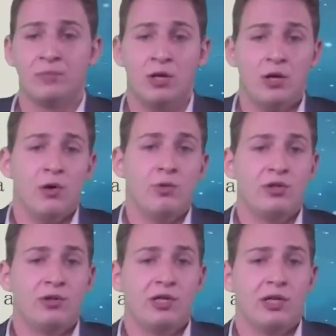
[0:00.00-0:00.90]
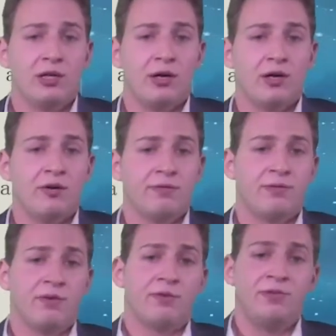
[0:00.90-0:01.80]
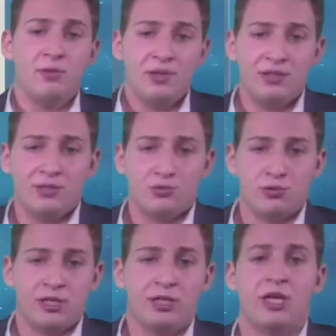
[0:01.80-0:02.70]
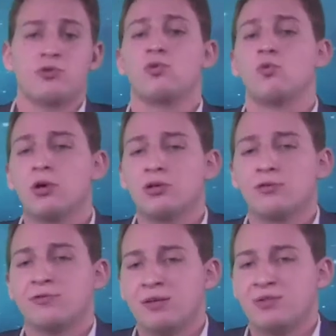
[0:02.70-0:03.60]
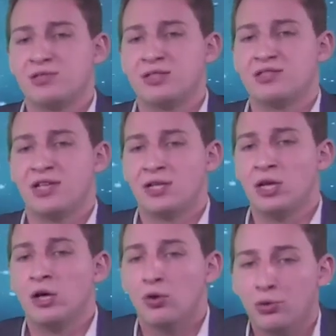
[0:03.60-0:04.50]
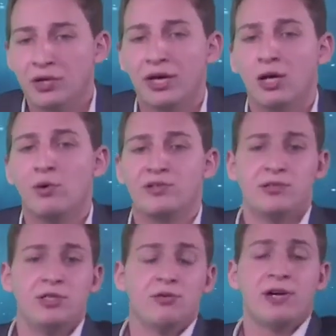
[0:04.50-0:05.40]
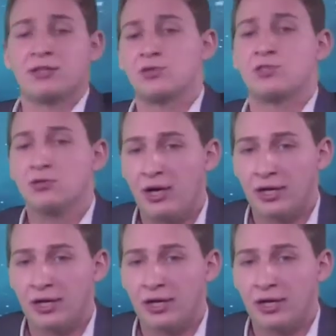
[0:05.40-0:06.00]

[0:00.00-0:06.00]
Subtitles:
When you think of the film industry, Henry Warner famously said, "Who the hell wants to hear actors talk?"